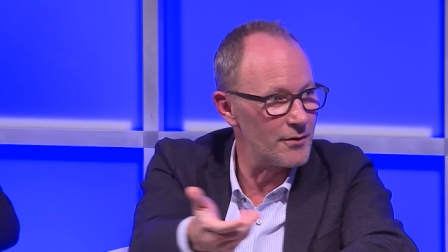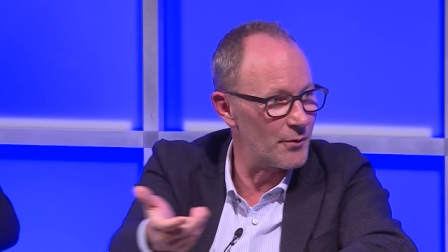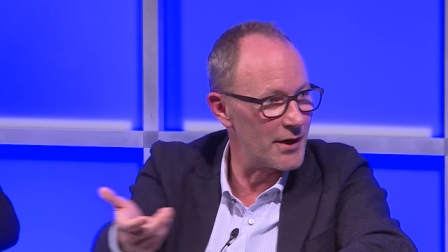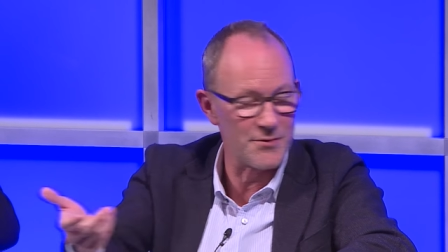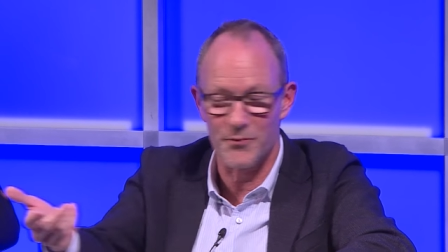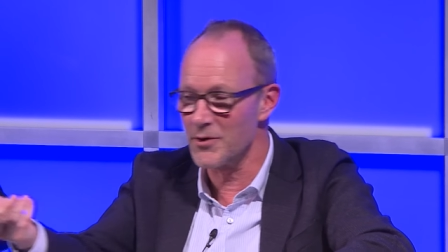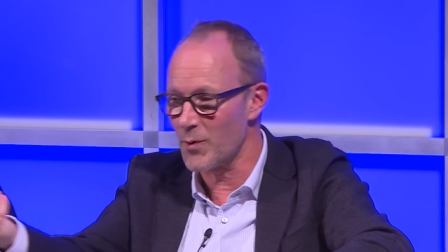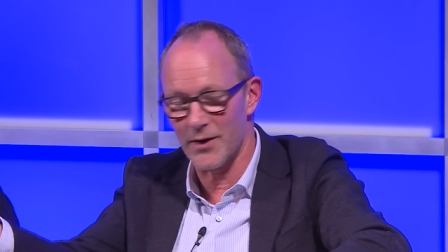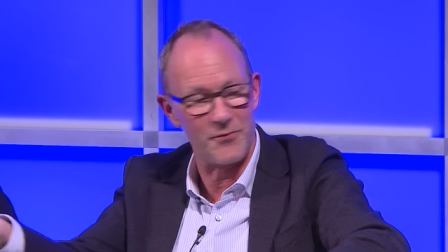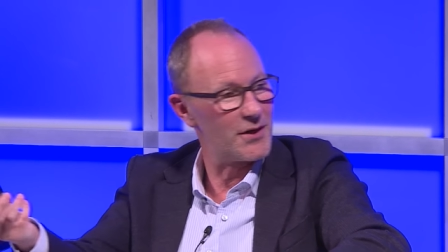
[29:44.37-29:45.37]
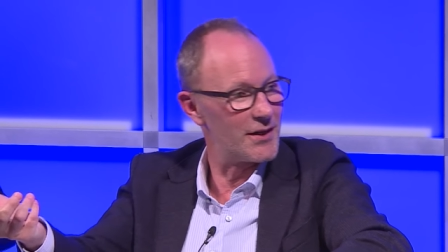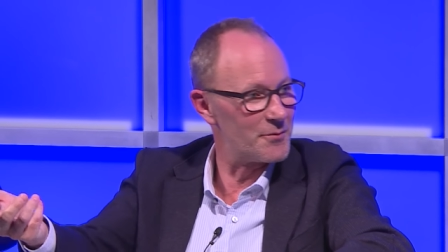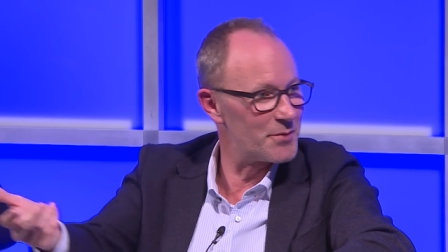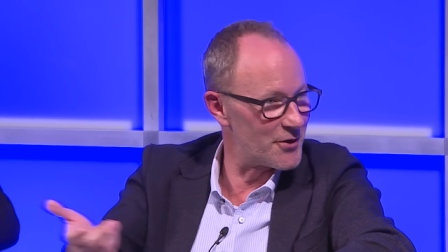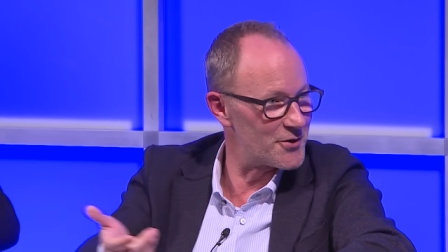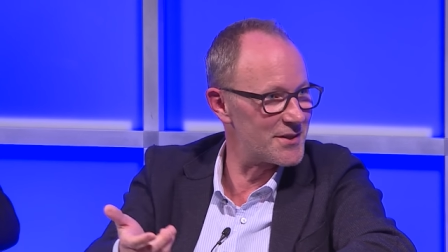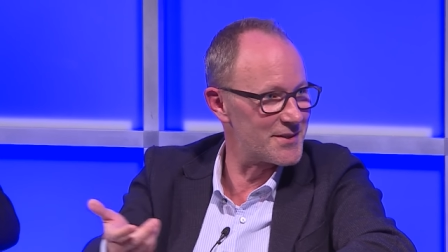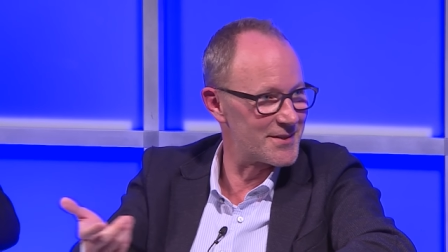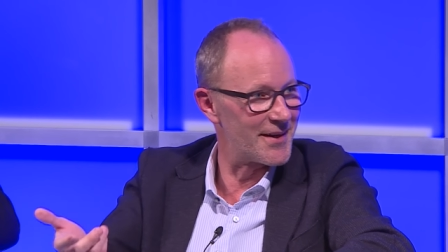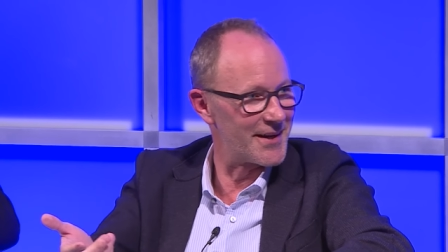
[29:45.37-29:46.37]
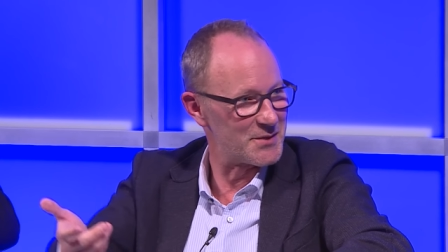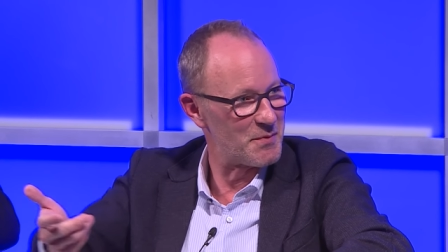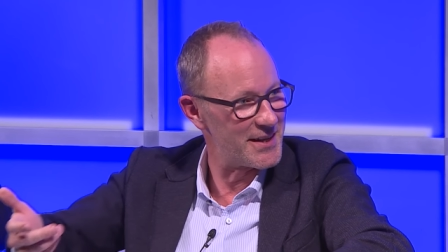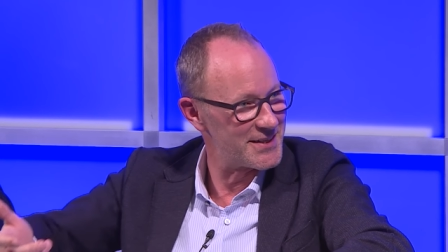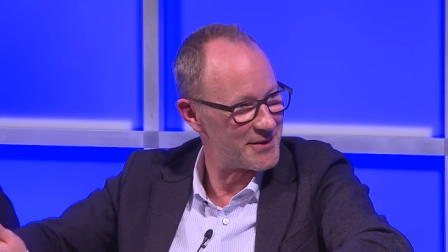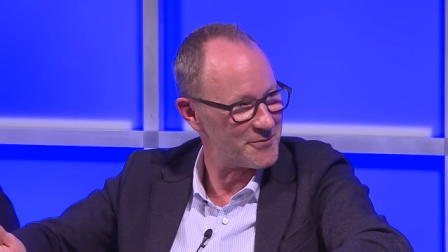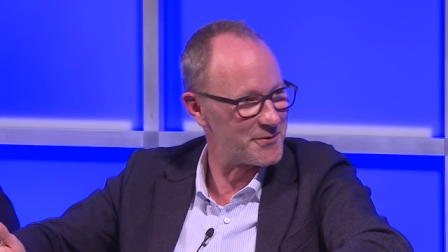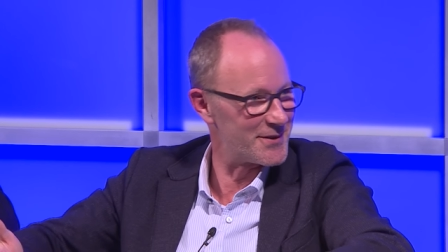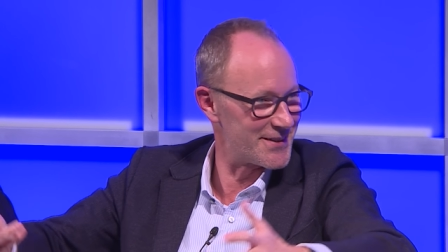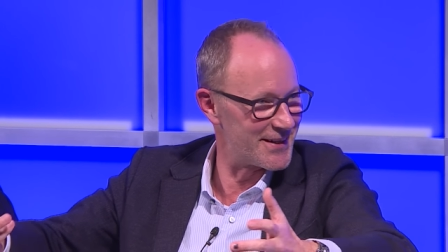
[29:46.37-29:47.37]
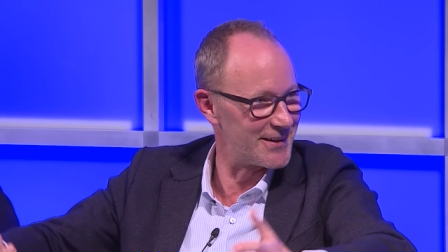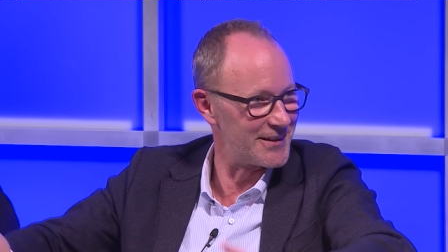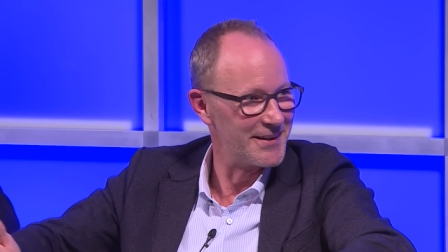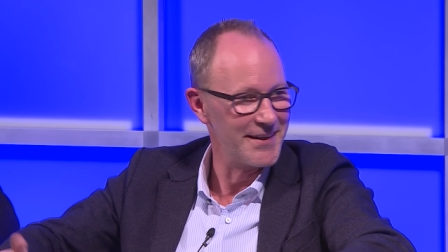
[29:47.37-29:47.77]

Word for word: Where is free Wi-Fi here? Because it's uh, expensive still.